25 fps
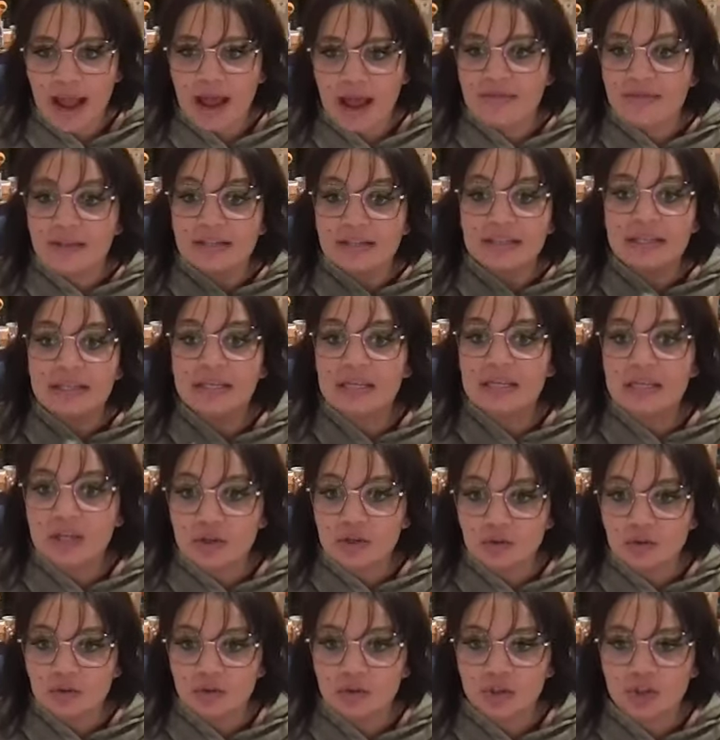And that's
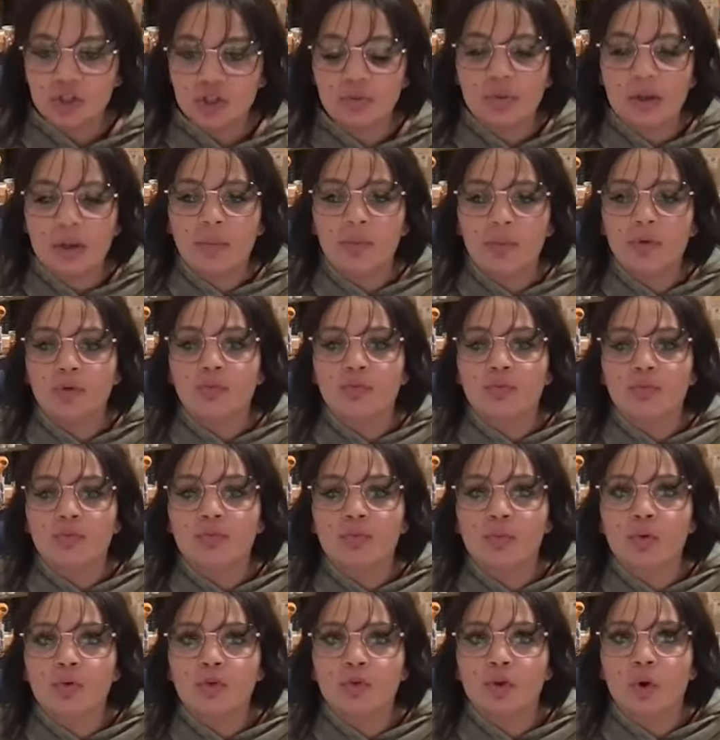huge to be able
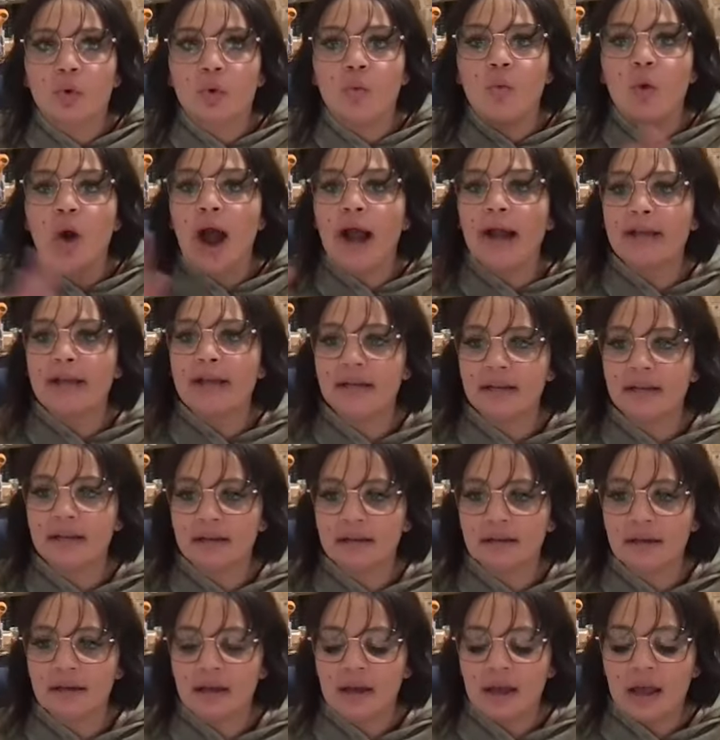to, to
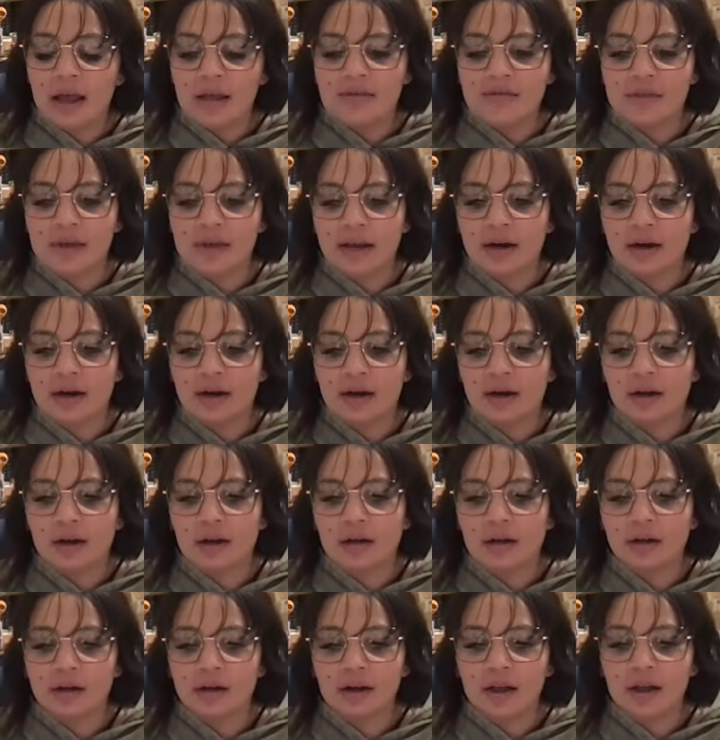widen
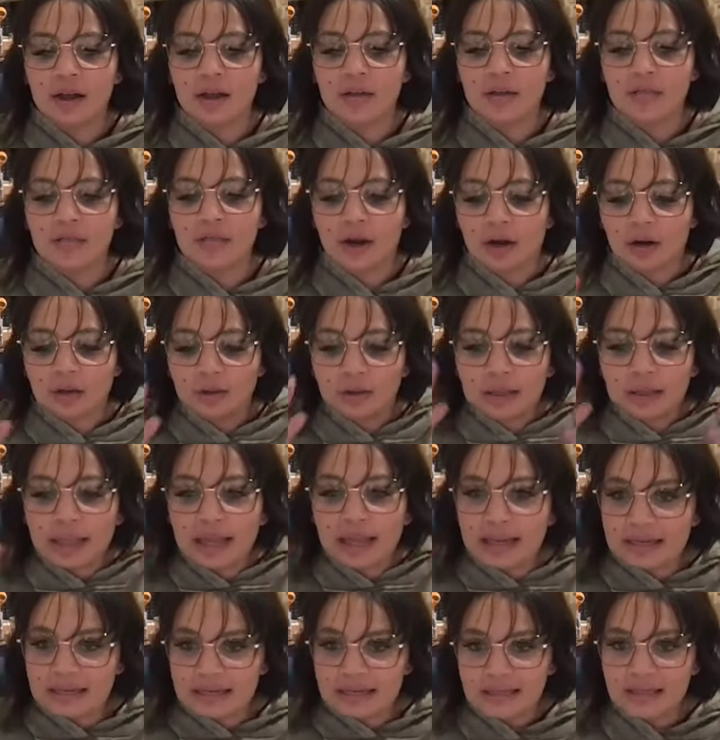their their
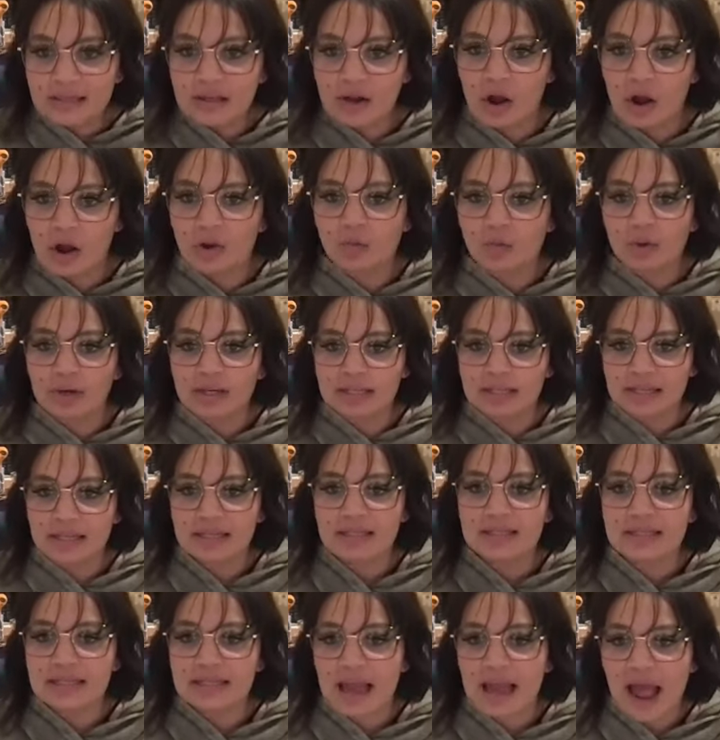lens on what
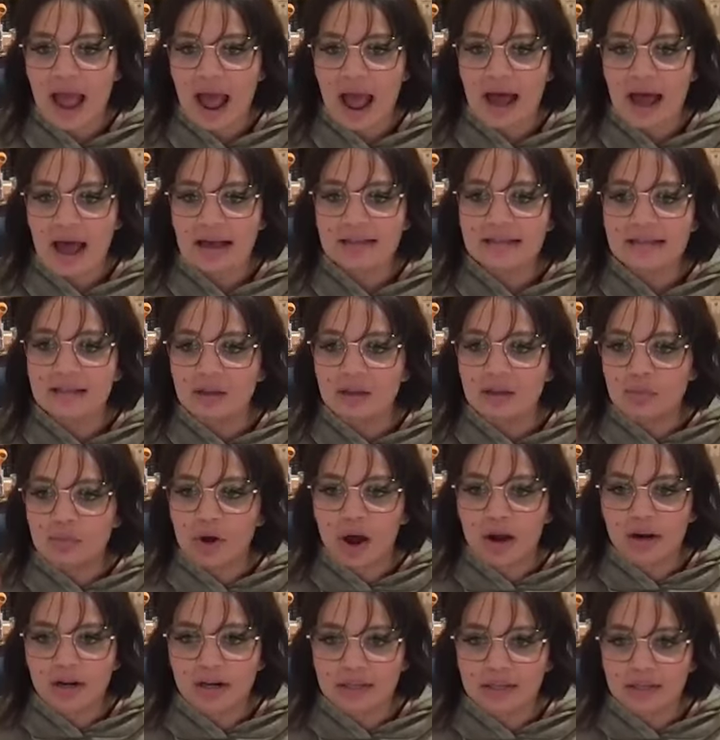Scentsy has and the
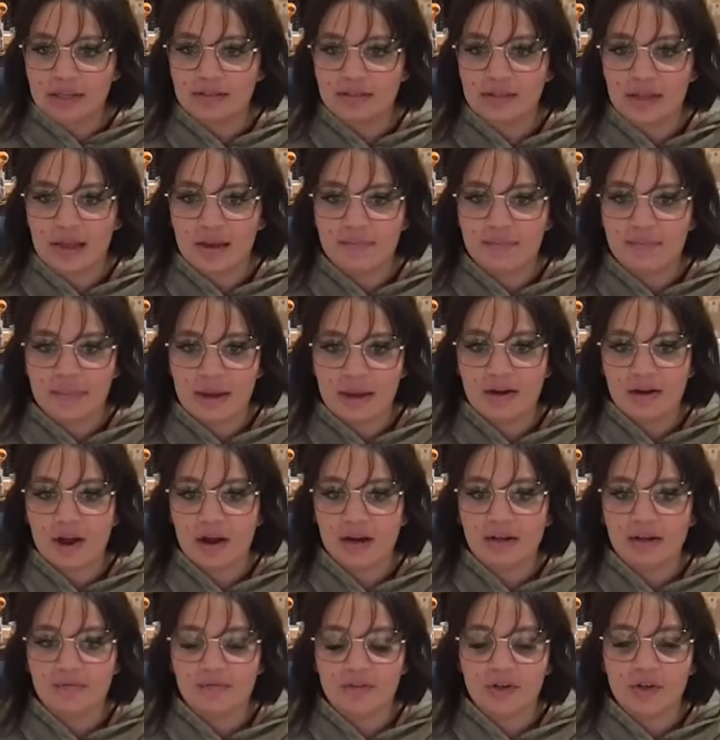products that they may
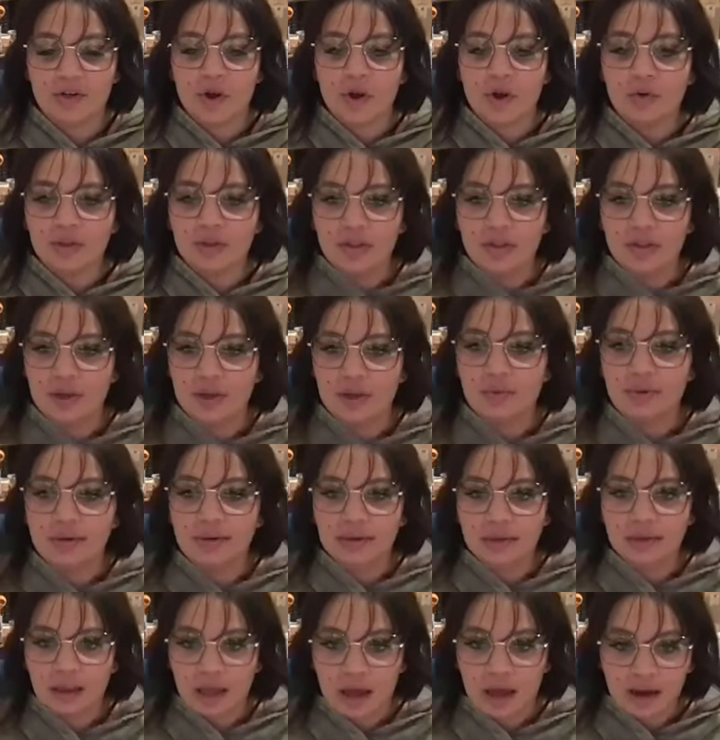not even know that they
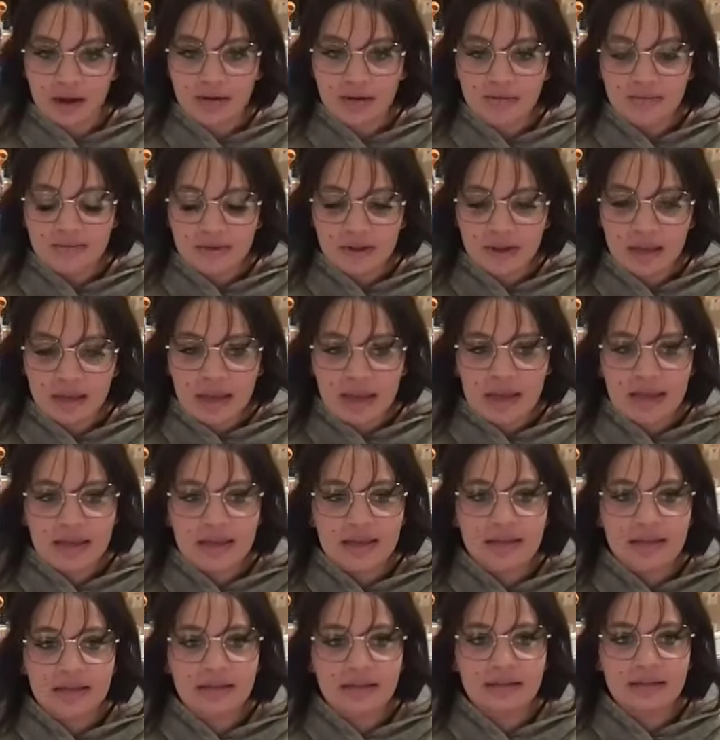would love
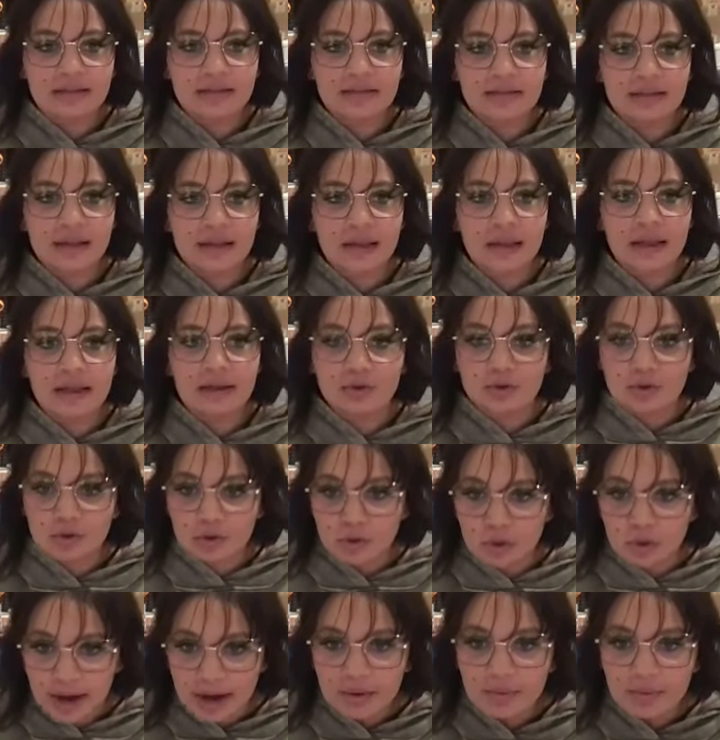is
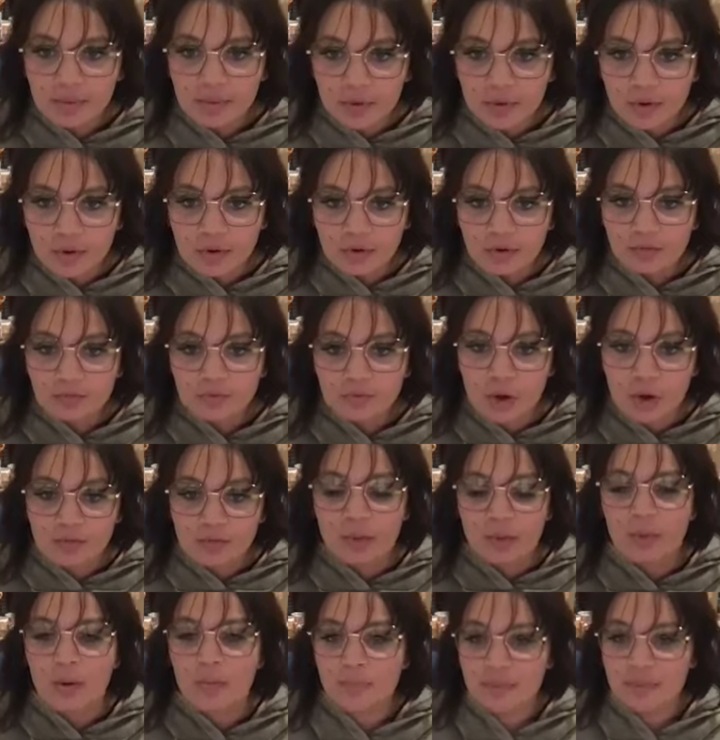incredible
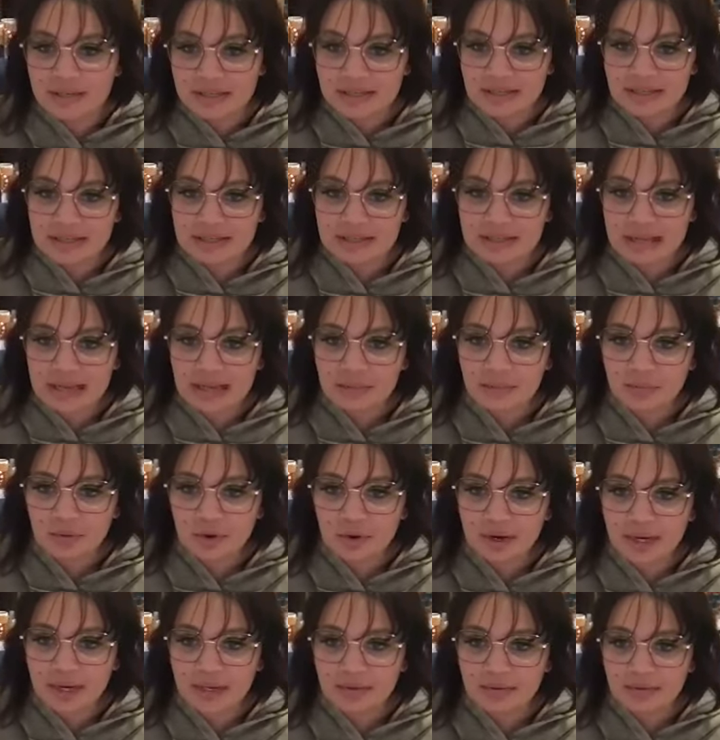from a business
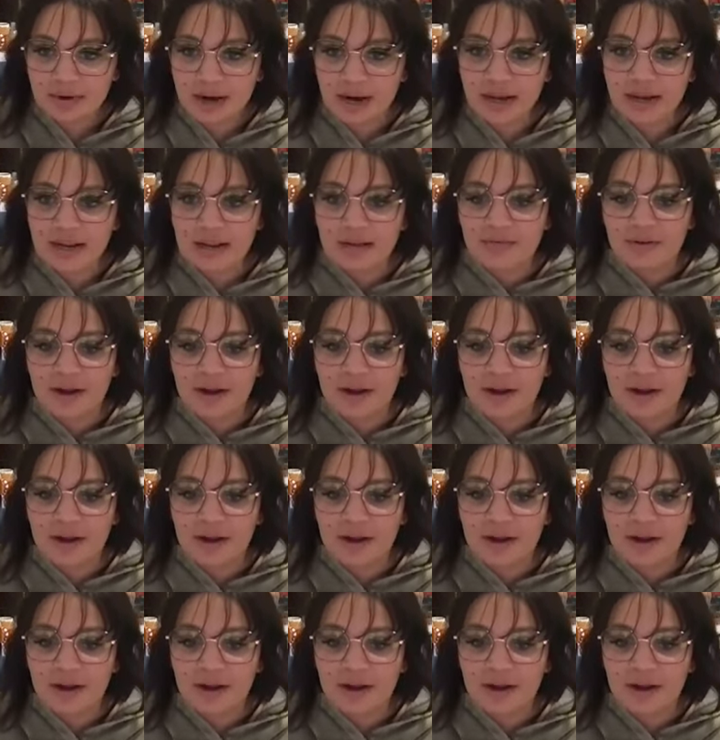standpoint, right?